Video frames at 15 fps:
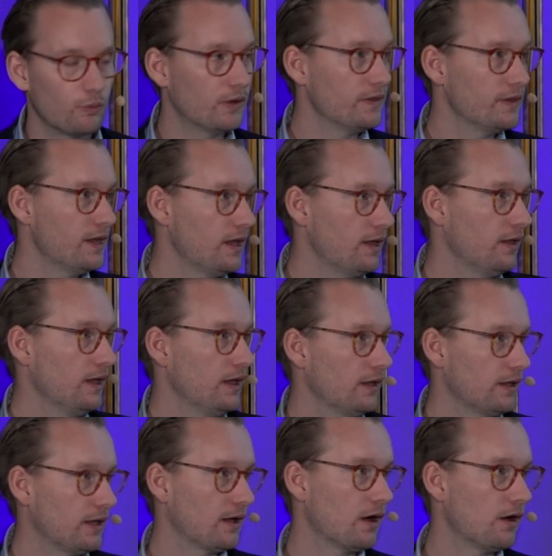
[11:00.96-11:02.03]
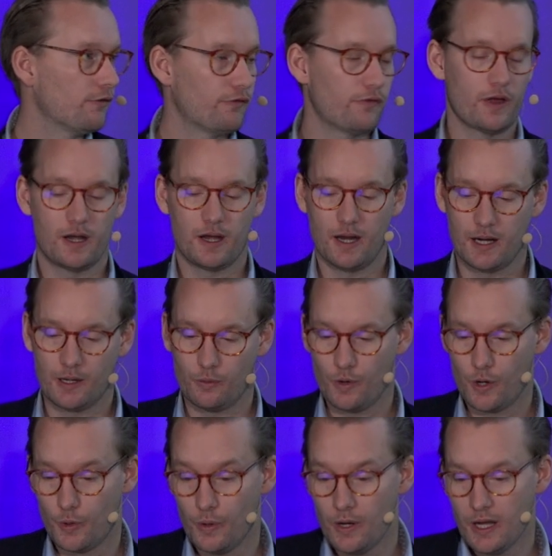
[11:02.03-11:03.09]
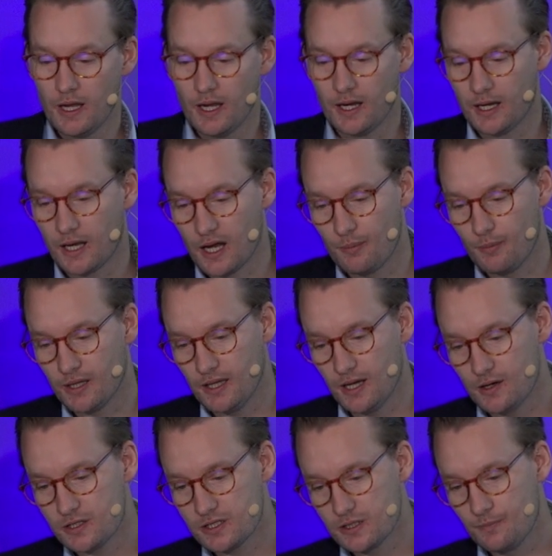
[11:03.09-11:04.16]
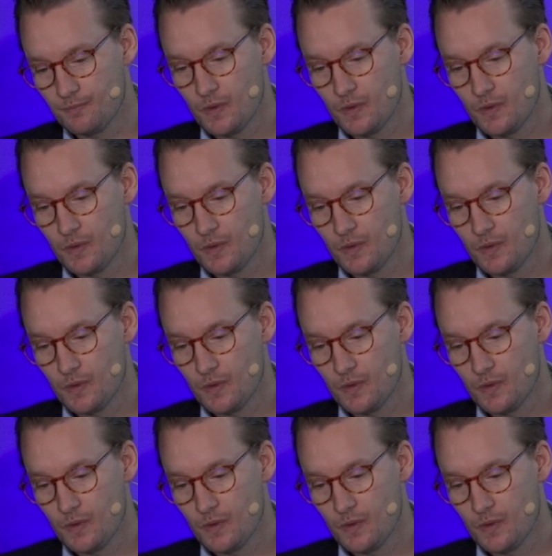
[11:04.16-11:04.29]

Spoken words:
when they kick off and grow in the coming years.